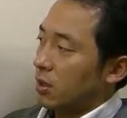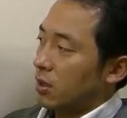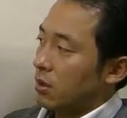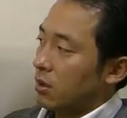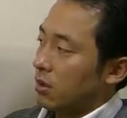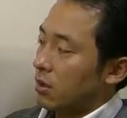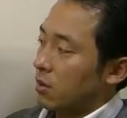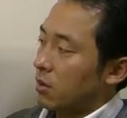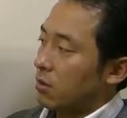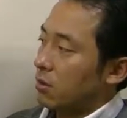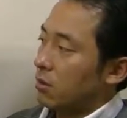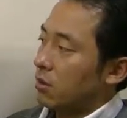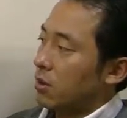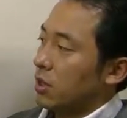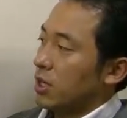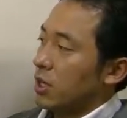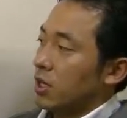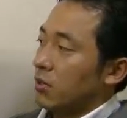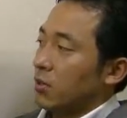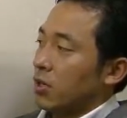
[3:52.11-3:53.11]
So
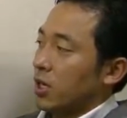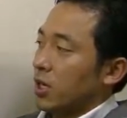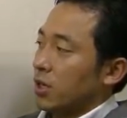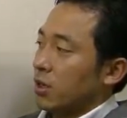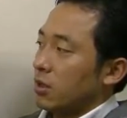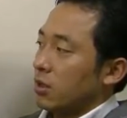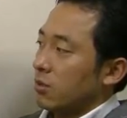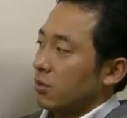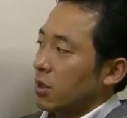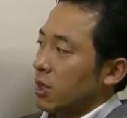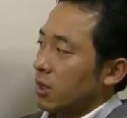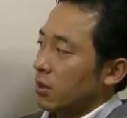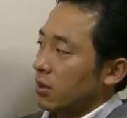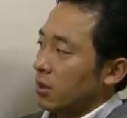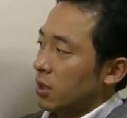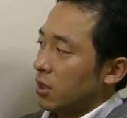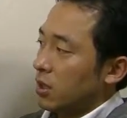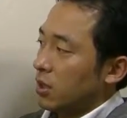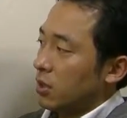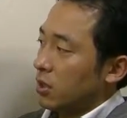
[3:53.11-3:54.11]
the income tax rate
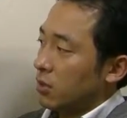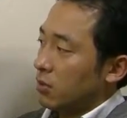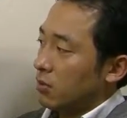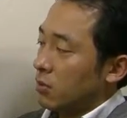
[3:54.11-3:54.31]
is